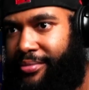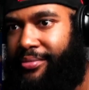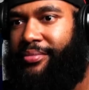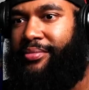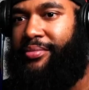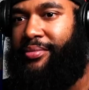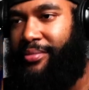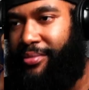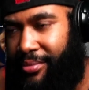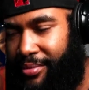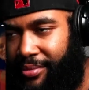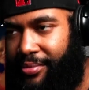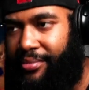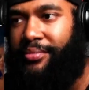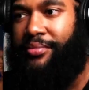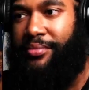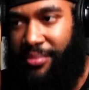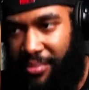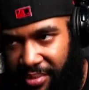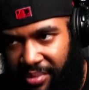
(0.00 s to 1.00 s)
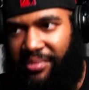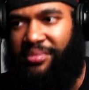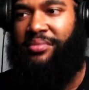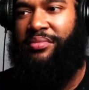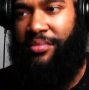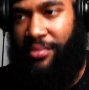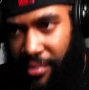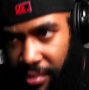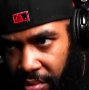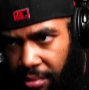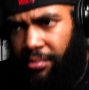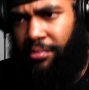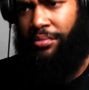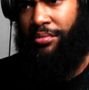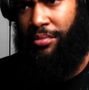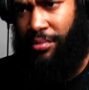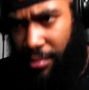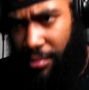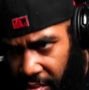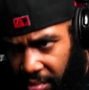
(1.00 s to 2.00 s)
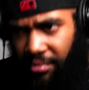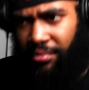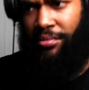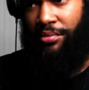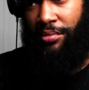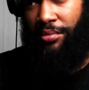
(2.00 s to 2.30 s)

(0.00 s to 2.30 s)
Nigga, I was down, but I made it to the top right